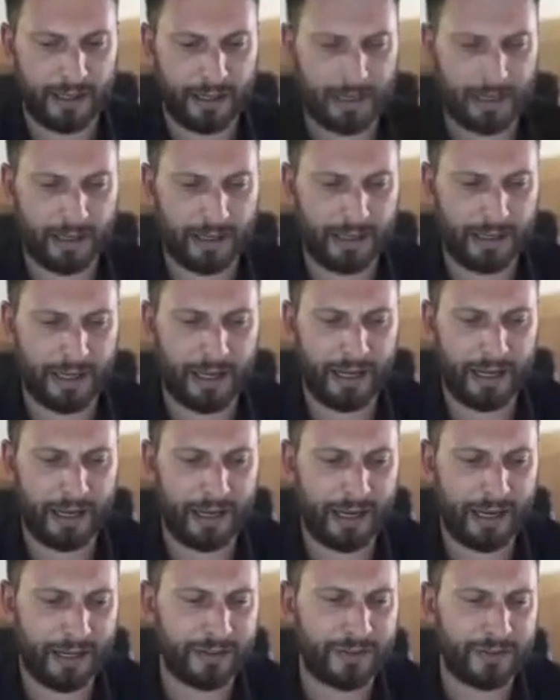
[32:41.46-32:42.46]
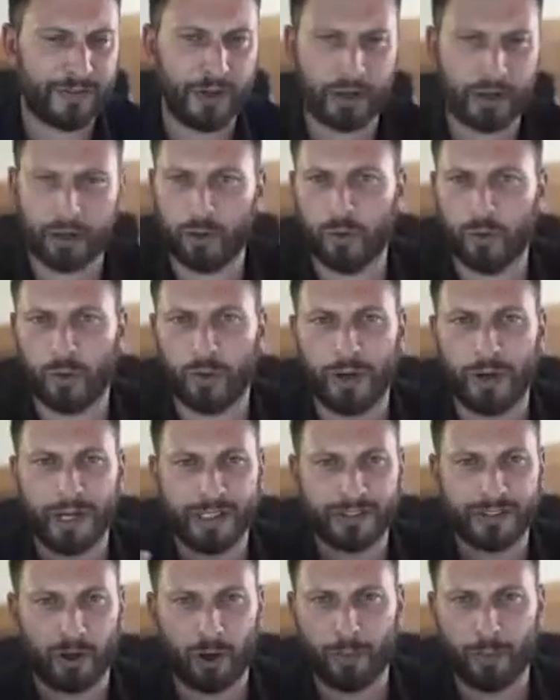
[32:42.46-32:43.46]
It's very cool. It's
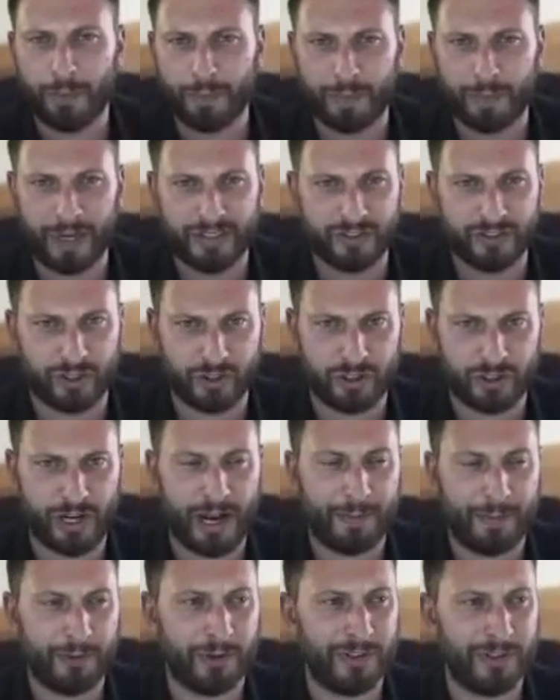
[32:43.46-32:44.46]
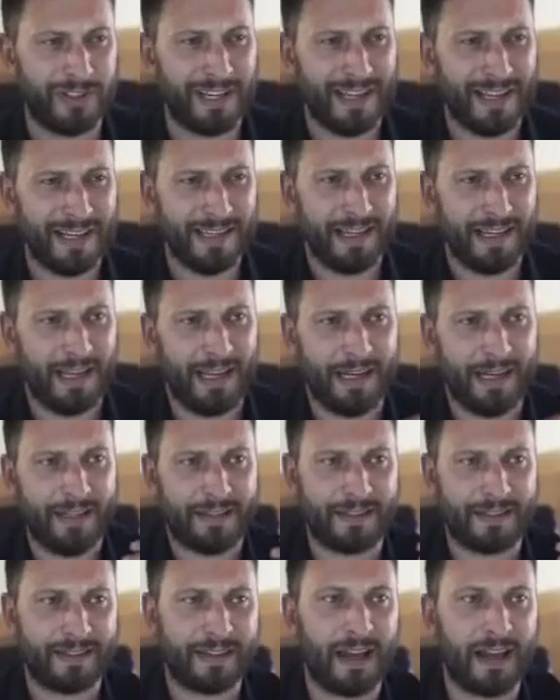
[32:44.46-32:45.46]
all based on chapters, and it's
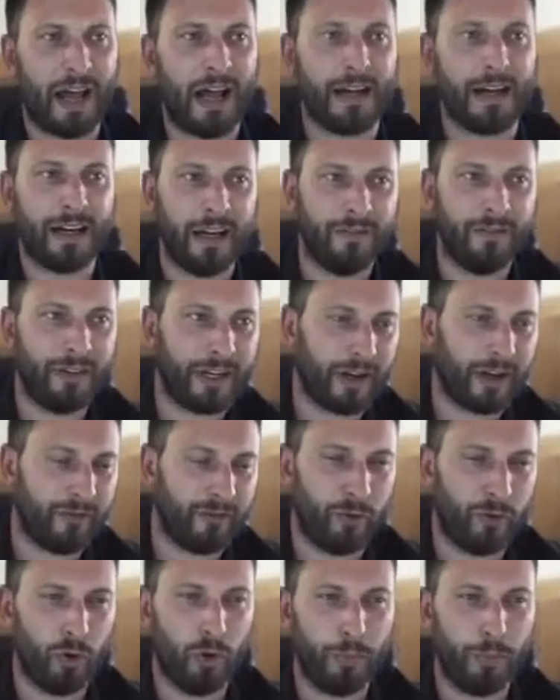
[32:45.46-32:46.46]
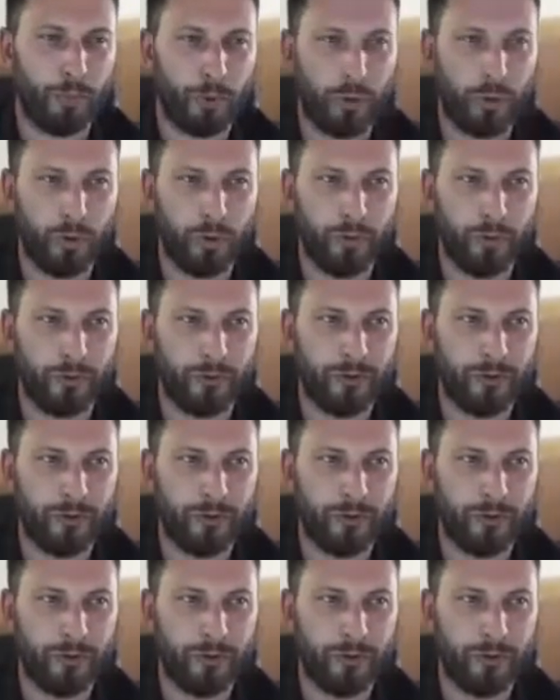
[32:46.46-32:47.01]
got kind of like a foolproof,